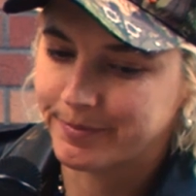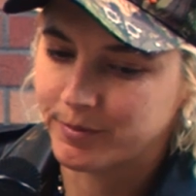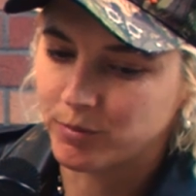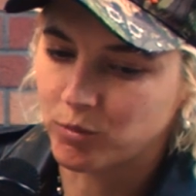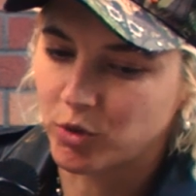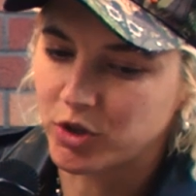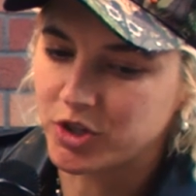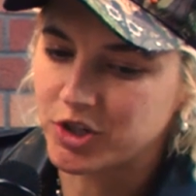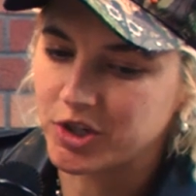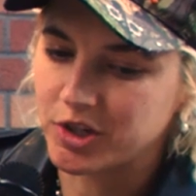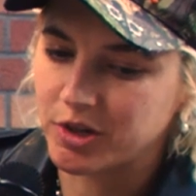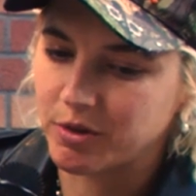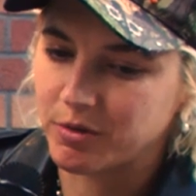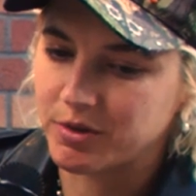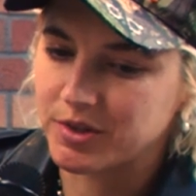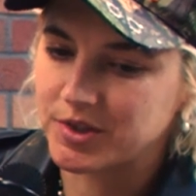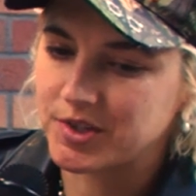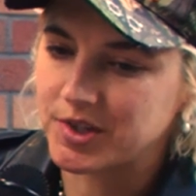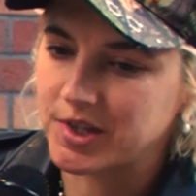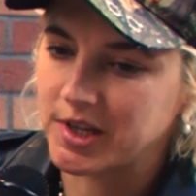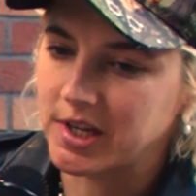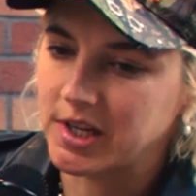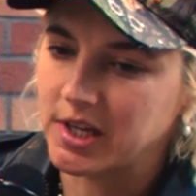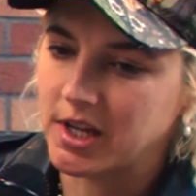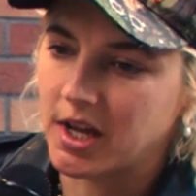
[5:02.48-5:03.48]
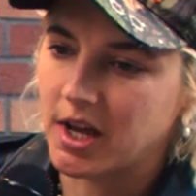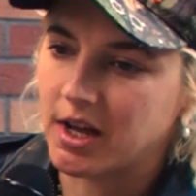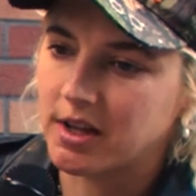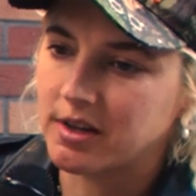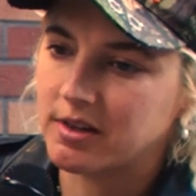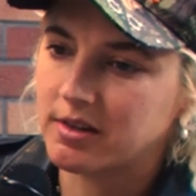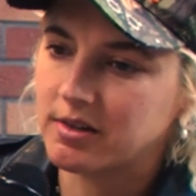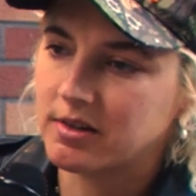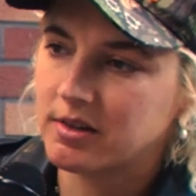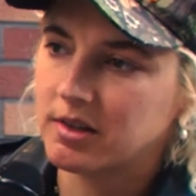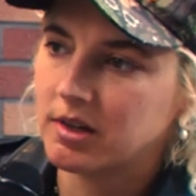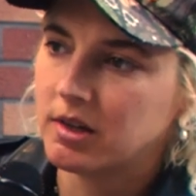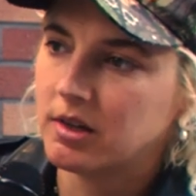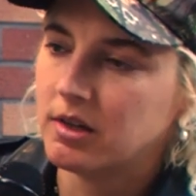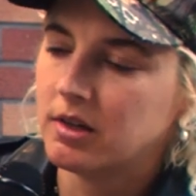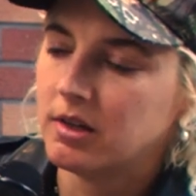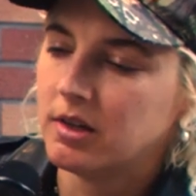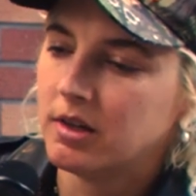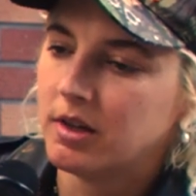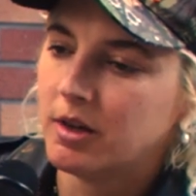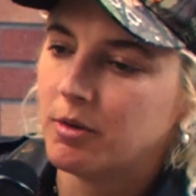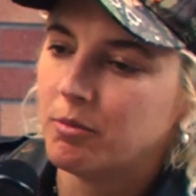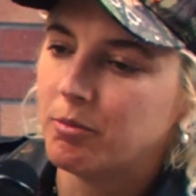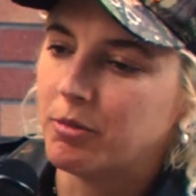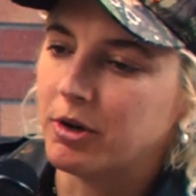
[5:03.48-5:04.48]
which no one's seen yet.
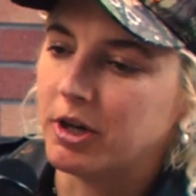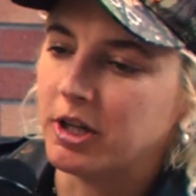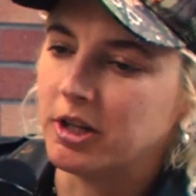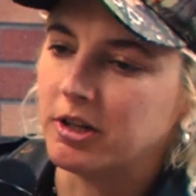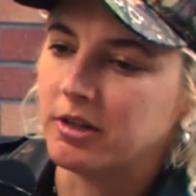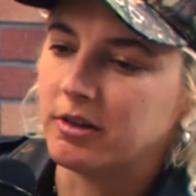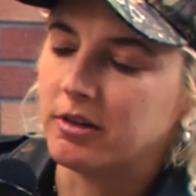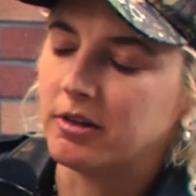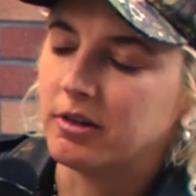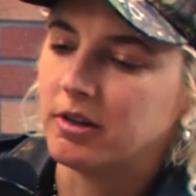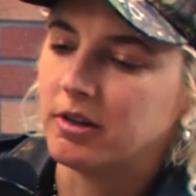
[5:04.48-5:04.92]
But